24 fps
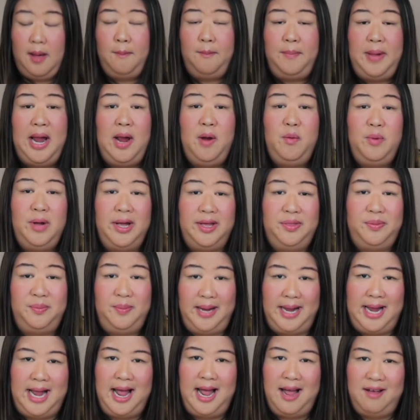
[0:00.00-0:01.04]
Bear with
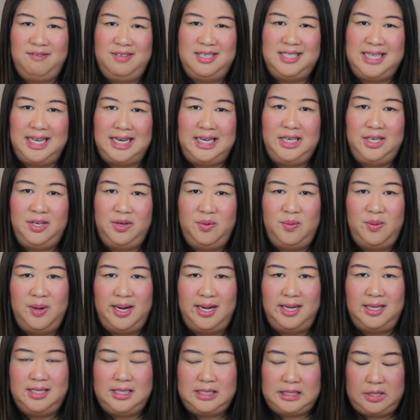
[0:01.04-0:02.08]
me. I haven't done it in a
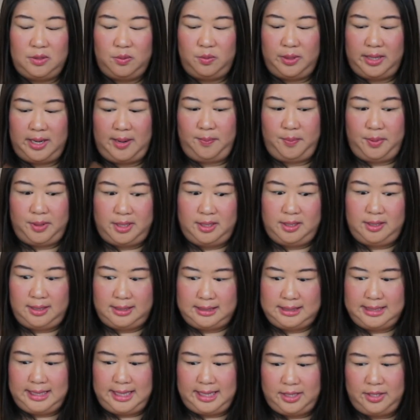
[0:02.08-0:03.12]
while, so when I put it all
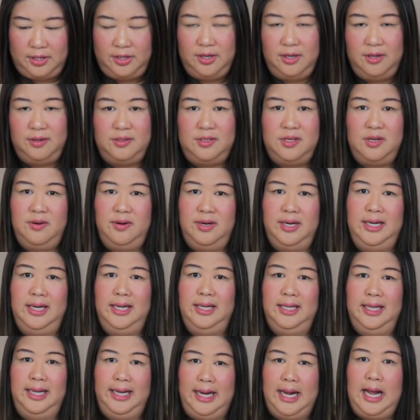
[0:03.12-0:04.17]
together, I was already
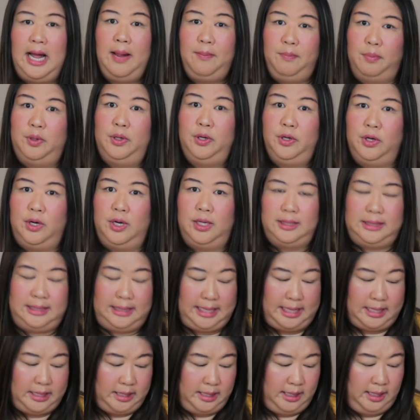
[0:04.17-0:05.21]
like, I put it all
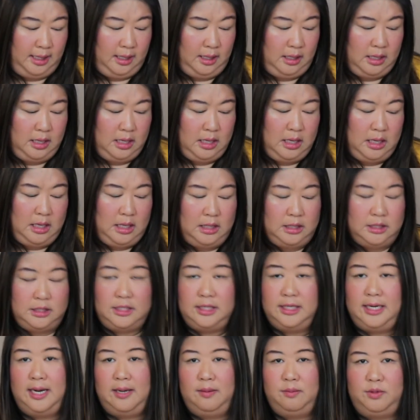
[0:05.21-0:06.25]
together. So
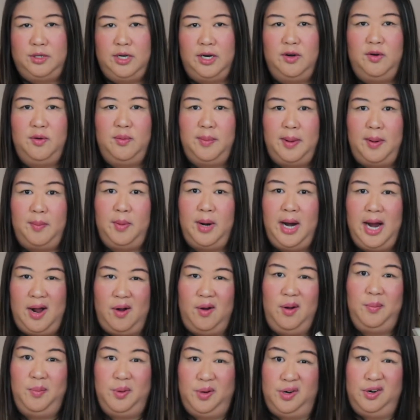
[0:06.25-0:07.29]
now I'm trying to remember how
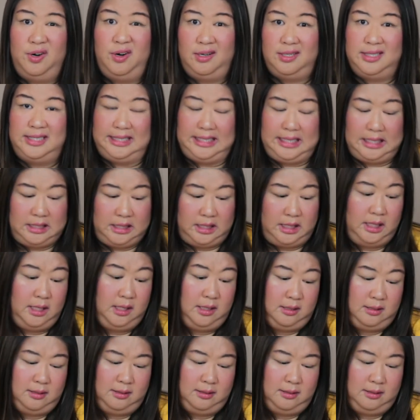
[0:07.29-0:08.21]
I put it all together.